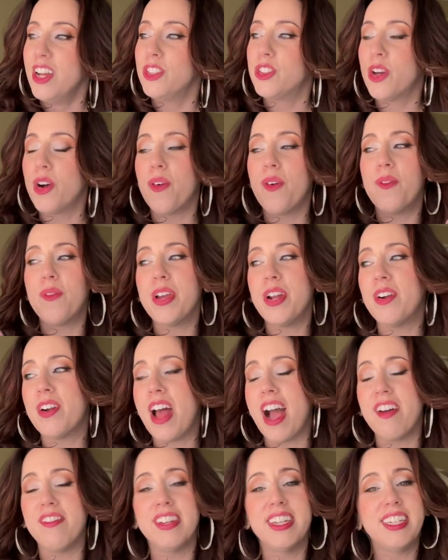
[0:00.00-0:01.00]
So we don't
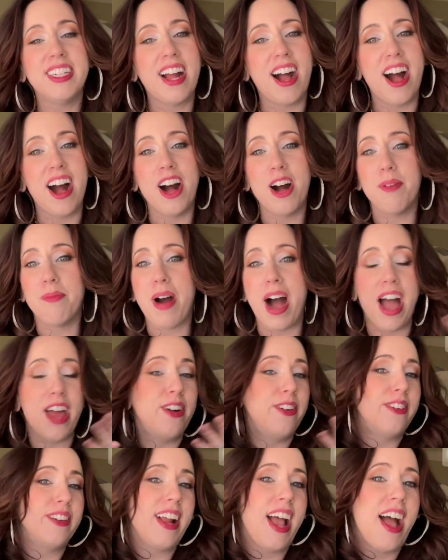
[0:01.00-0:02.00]
have it. I
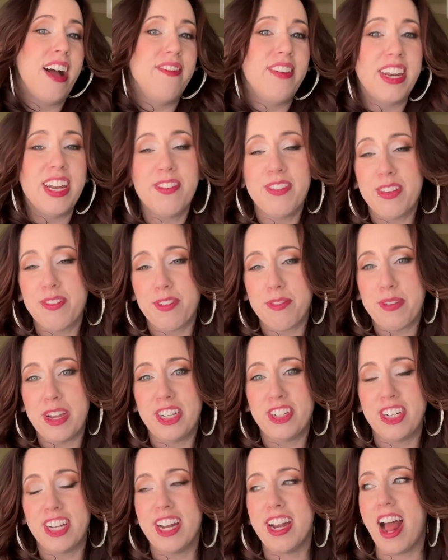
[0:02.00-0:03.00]
don't have any of the
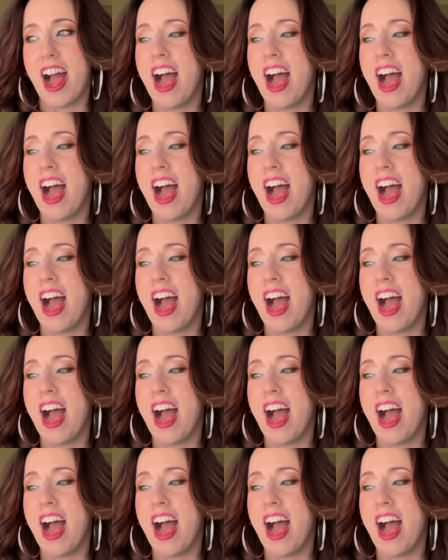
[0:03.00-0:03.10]
information.